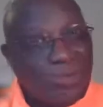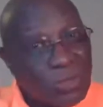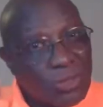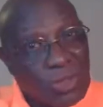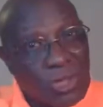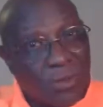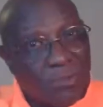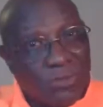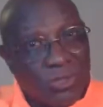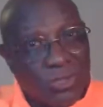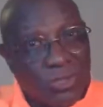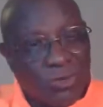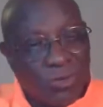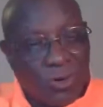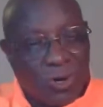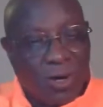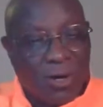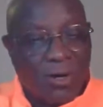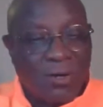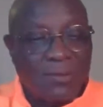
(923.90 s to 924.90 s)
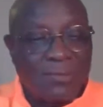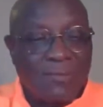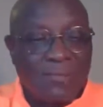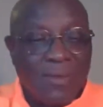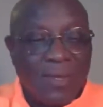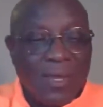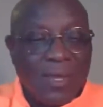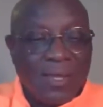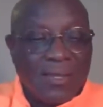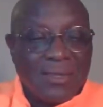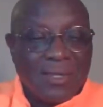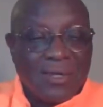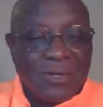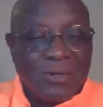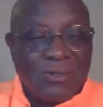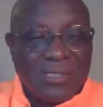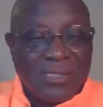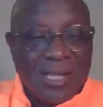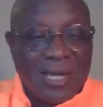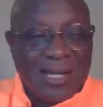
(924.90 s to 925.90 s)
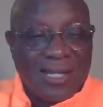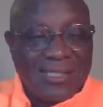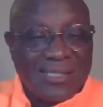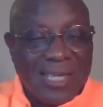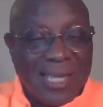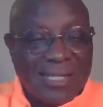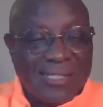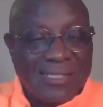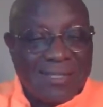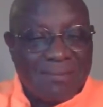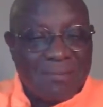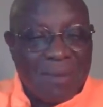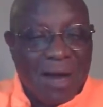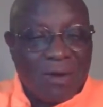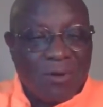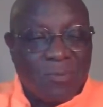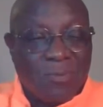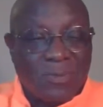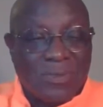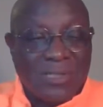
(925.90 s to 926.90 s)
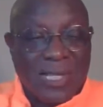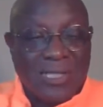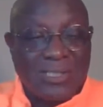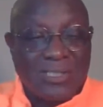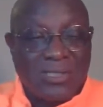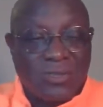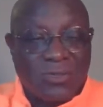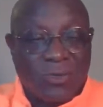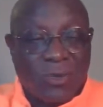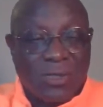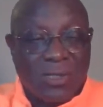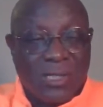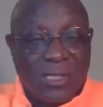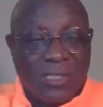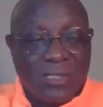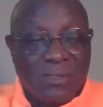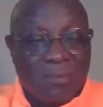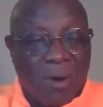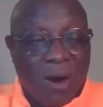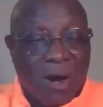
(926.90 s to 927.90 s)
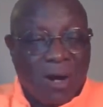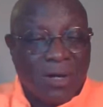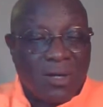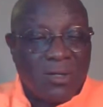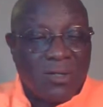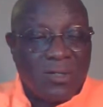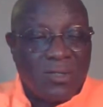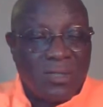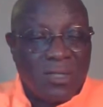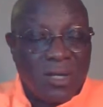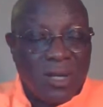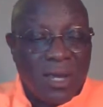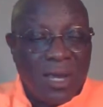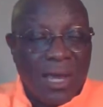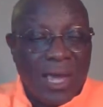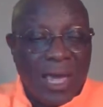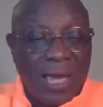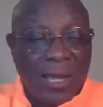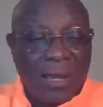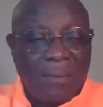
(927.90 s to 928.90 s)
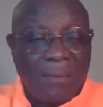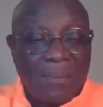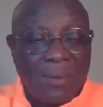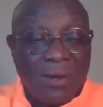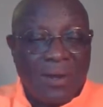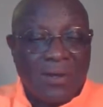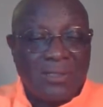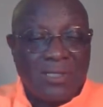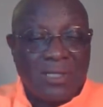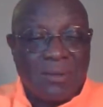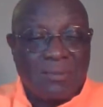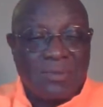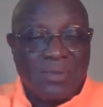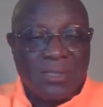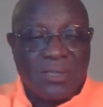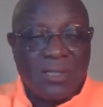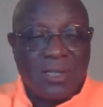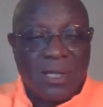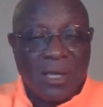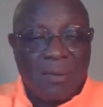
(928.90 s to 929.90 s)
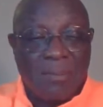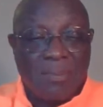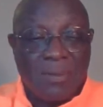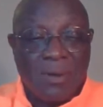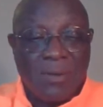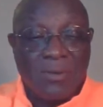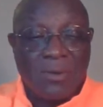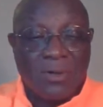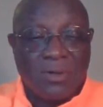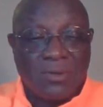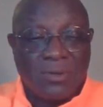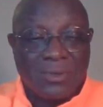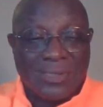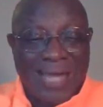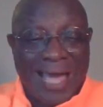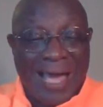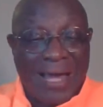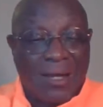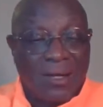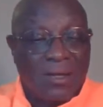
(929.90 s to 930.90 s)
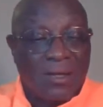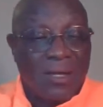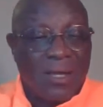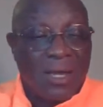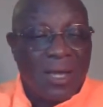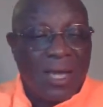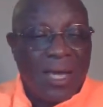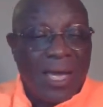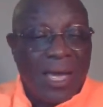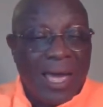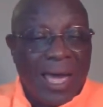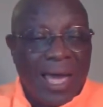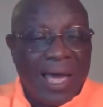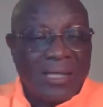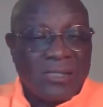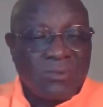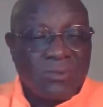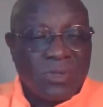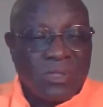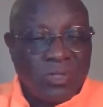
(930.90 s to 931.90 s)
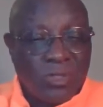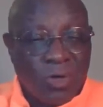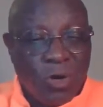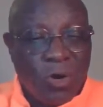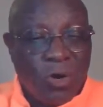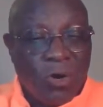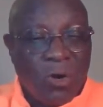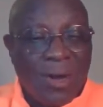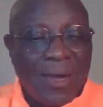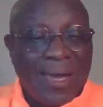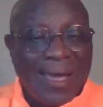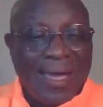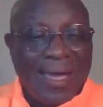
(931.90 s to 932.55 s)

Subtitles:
Chips, you all. The new study takes the model predictions on these markers and compares them to the empirical data. As a result,